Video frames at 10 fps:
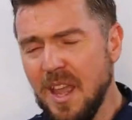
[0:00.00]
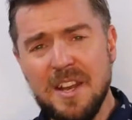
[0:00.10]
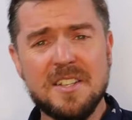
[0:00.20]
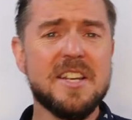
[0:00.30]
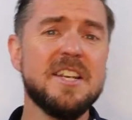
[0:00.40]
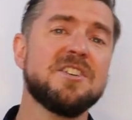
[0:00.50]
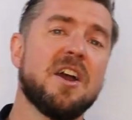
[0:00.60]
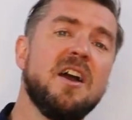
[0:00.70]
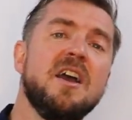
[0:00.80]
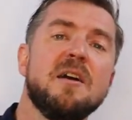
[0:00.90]
and the
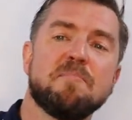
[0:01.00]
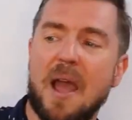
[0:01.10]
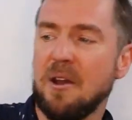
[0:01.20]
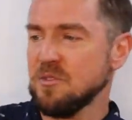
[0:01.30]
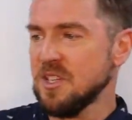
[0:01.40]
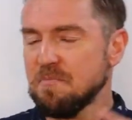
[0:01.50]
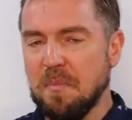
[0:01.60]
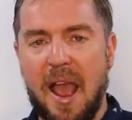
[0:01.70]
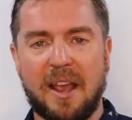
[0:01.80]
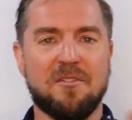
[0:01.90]
teacher bounces
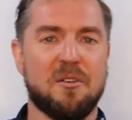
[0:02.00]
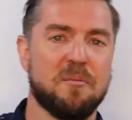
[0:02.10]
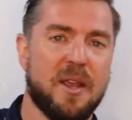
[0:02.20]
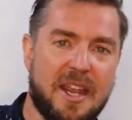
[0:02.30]
back from